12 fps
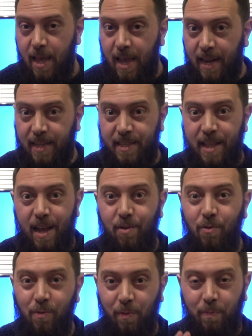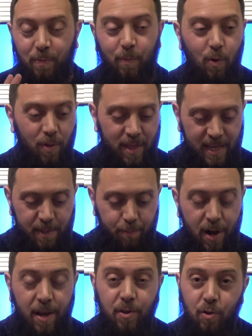it's now got this
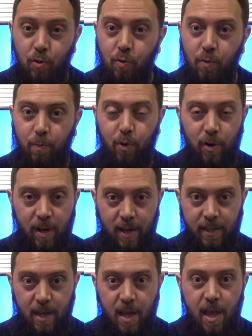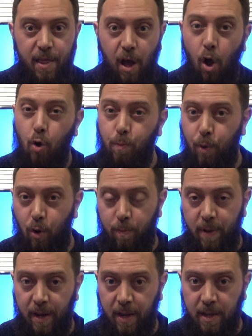brand new product, the HomePod
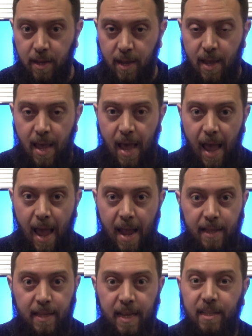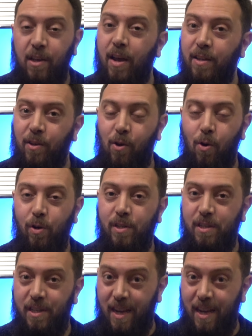Mini, and it's going to cost